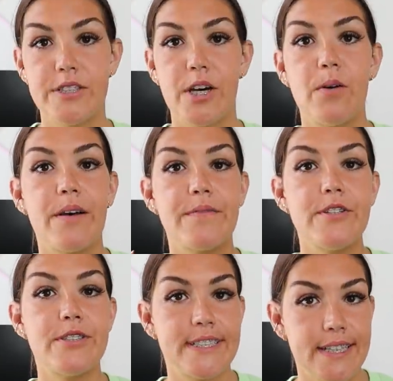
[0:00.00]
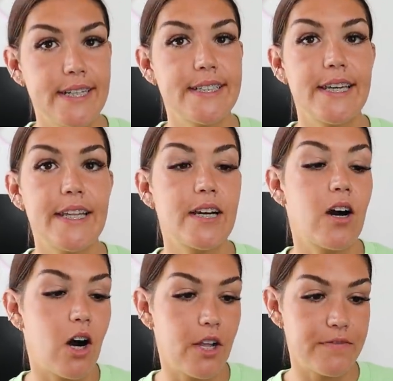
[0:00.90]
So if you stick to eating
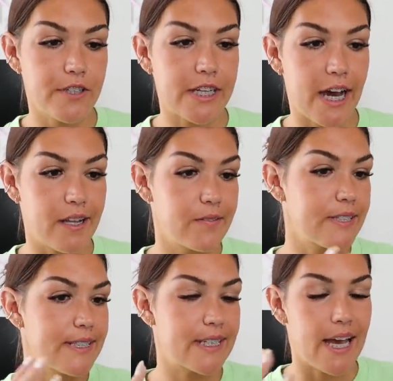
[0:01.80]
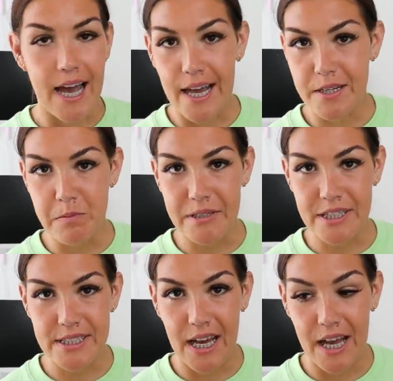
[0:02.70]
all of your calories at your
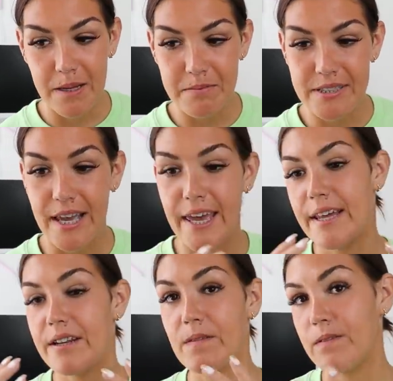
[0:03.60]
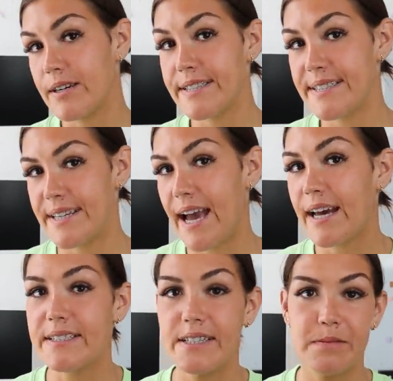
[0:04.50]
meal times and avoid
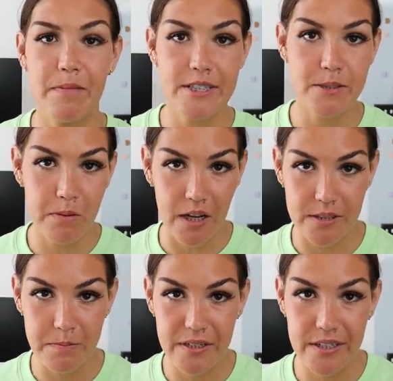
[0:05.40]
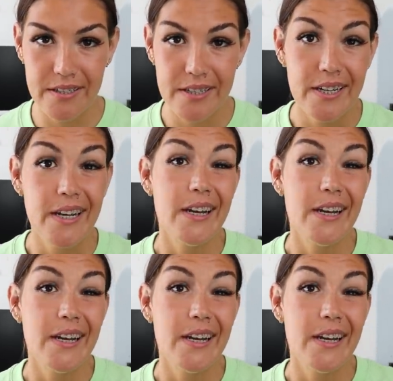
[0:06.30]
snacks as much as possible,